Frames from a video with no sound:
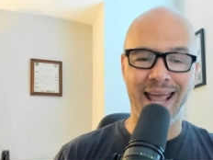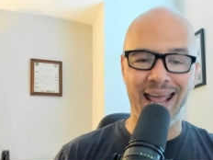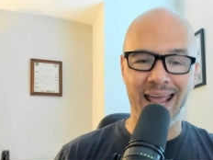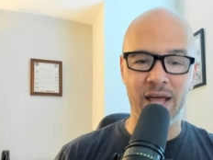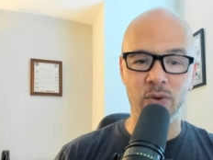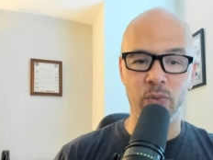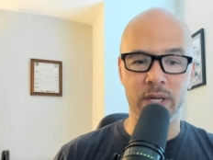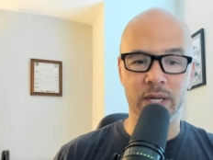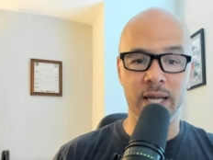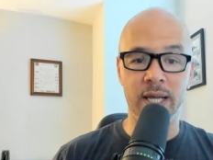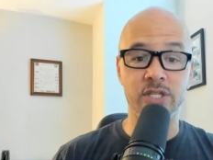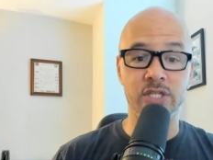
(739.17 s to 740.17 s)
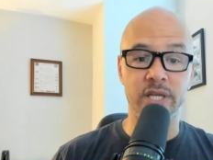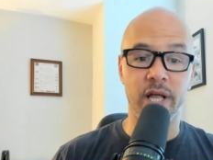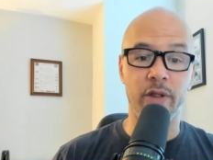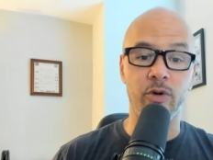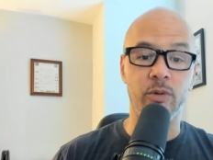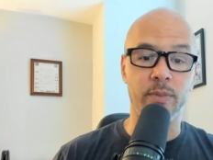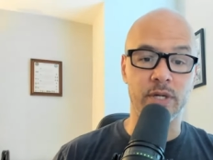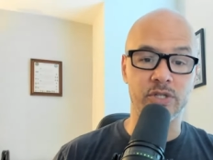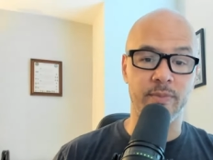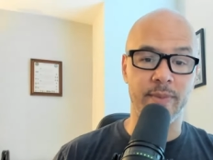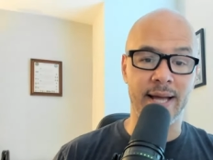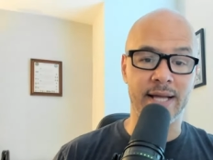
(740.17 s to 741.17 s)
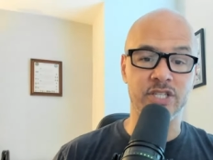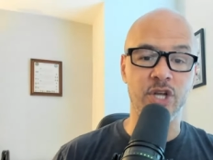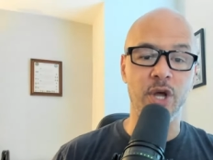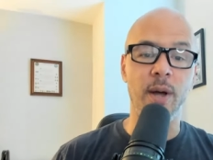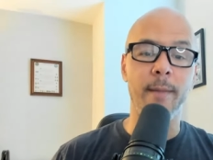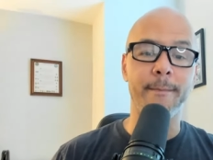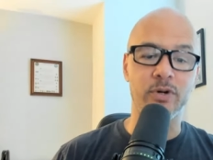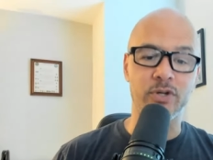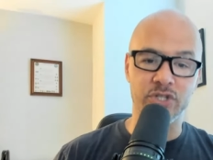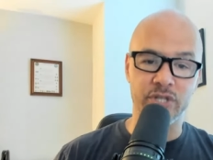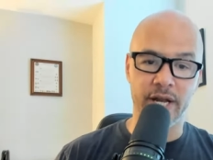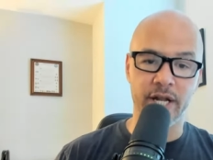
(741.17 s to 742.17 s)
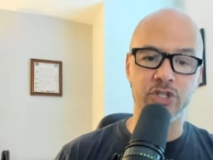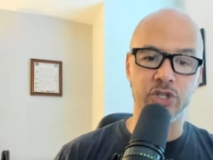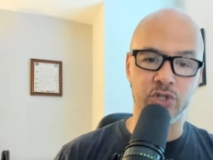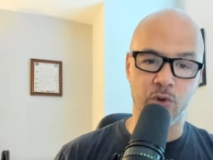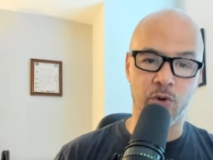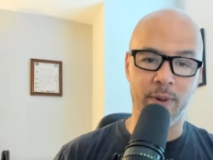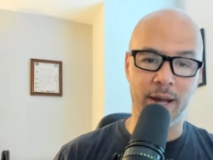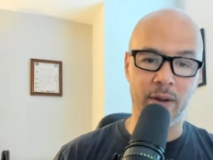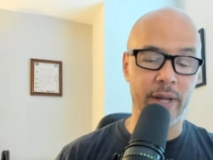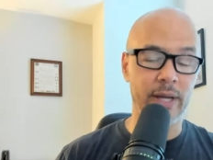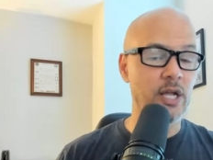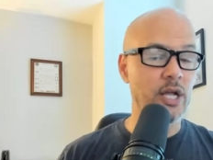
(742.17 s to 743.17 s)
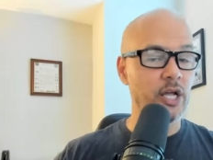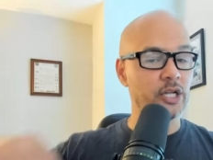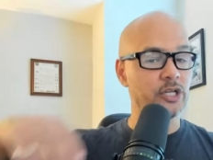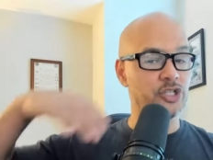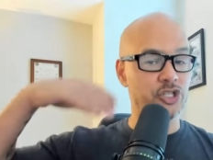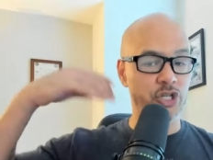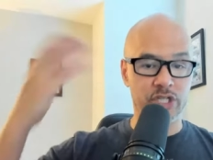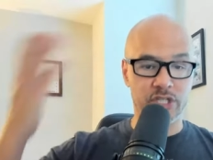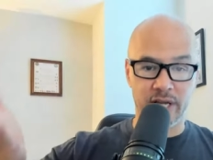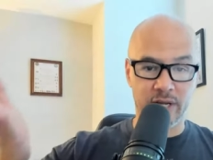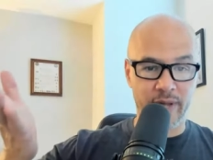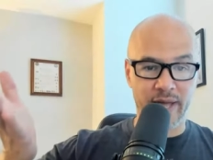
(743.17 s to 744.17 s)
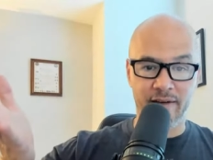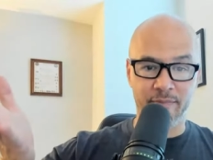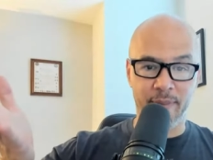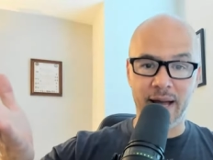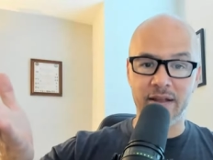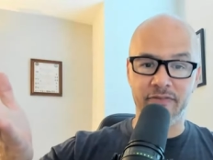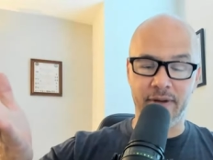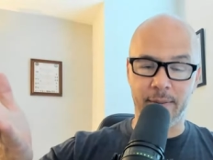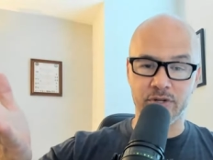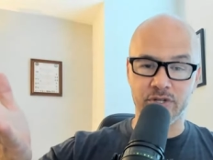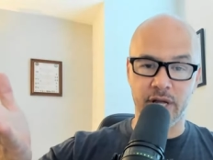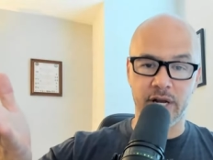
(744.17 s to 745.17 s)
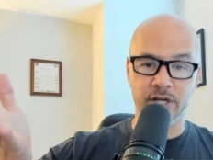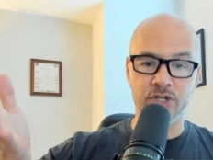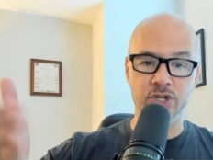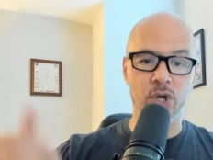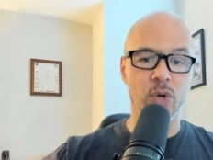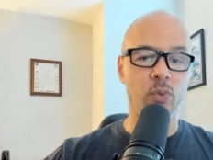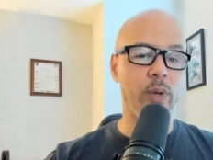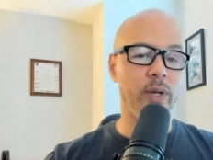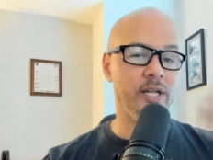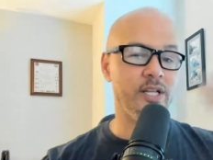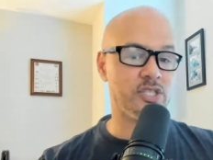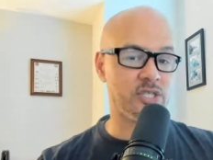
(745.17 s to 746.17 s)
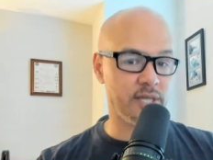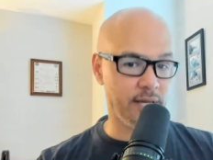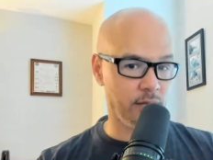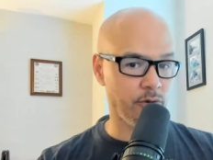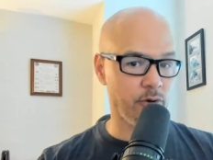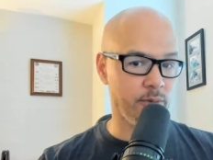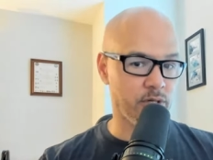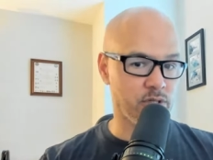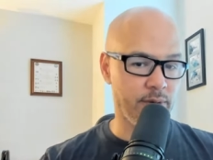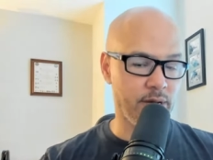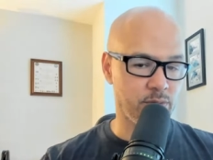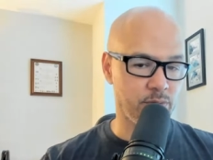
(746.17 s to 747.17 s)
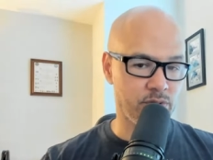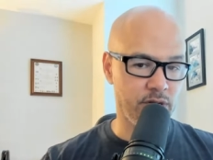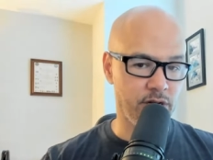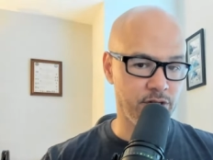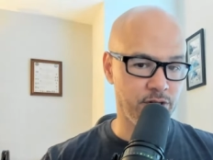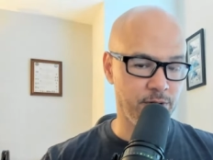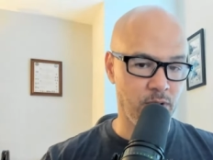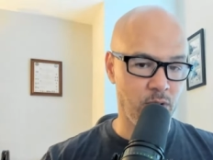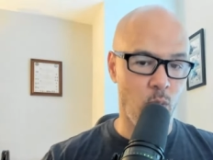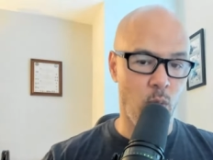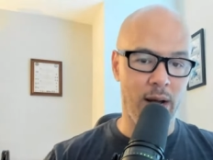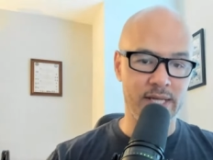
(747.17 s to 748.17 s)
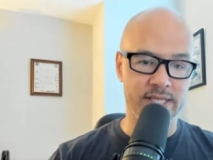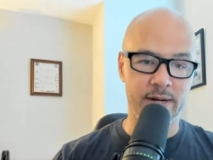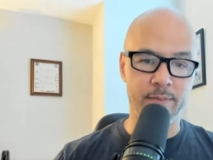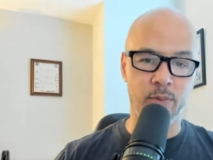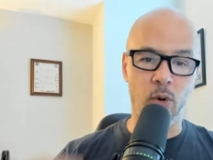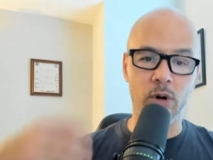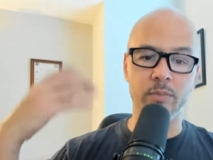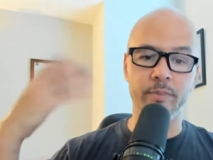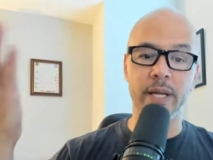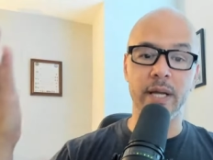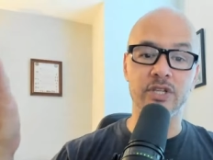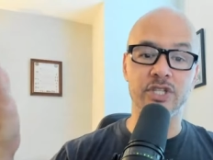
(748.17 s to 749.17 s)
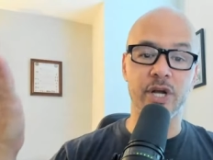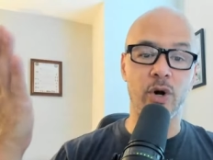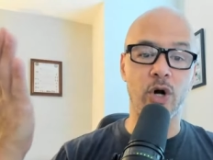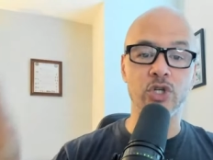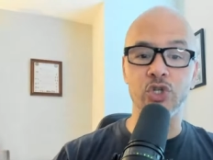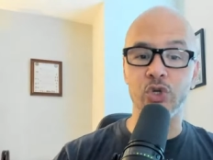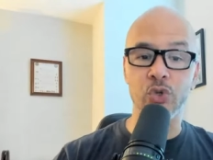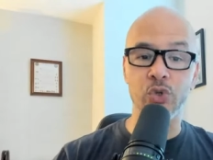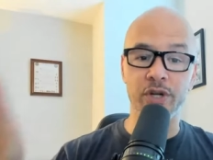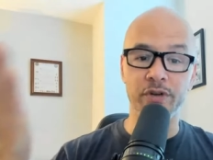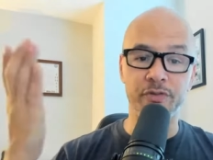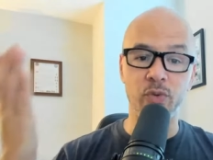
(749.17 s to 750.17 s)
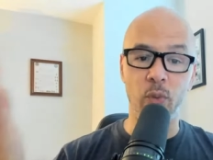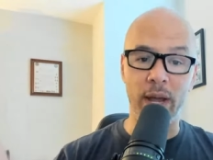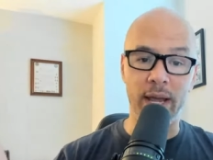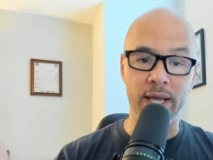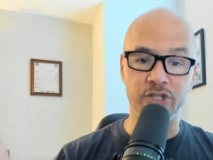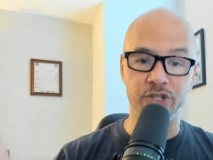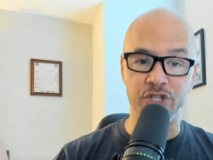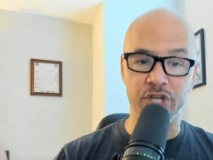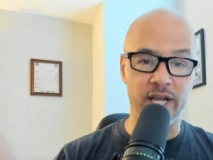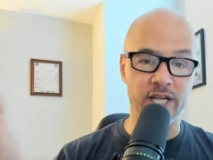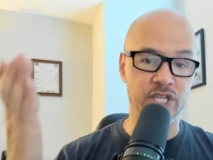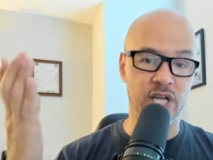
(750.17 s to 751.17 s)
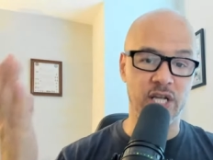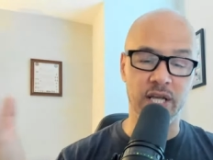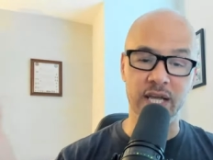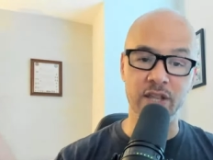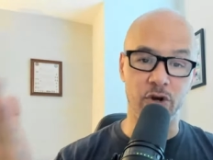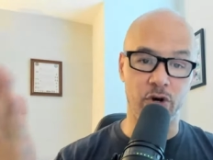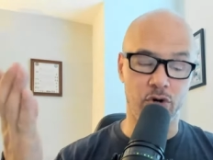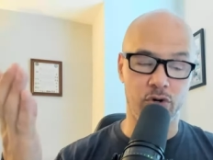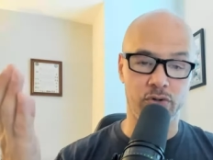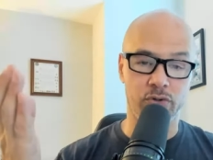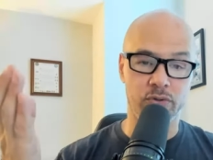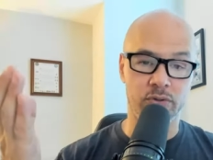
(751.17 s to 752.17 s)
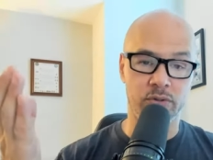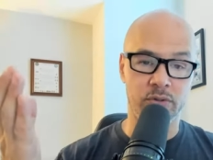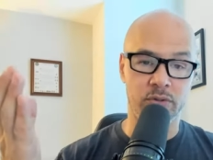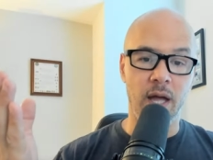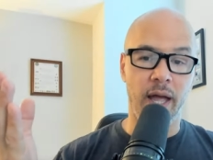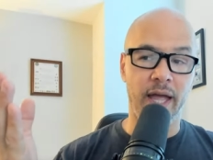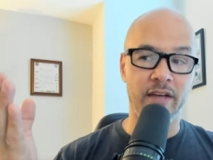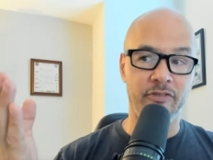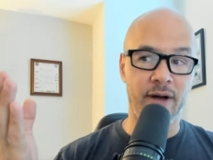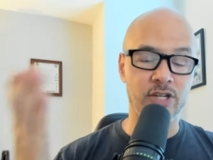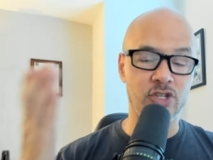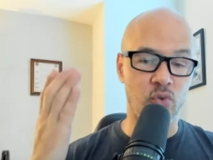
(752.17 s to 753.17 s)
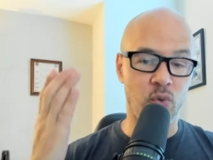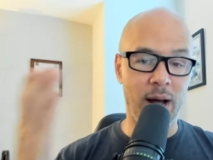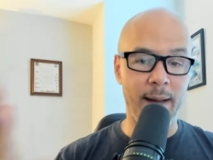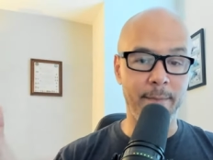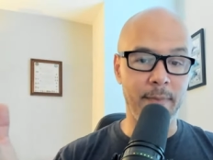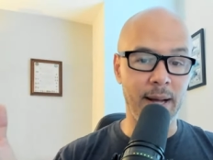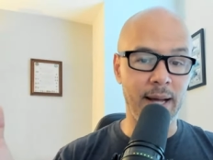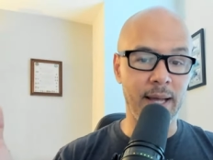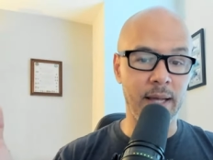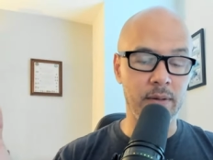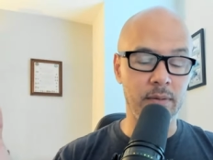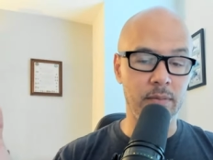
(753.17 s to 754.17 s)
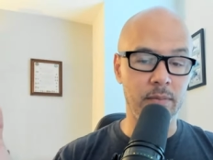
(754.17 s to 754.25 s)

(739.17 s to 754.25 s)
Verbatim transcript: and we need skeletal muscle mass percentage to total body weight. Just like we have body fat percentage, we need skeletal muscle mass percentage. Why is that important? Because there are 2 different ways to change either. If I drop my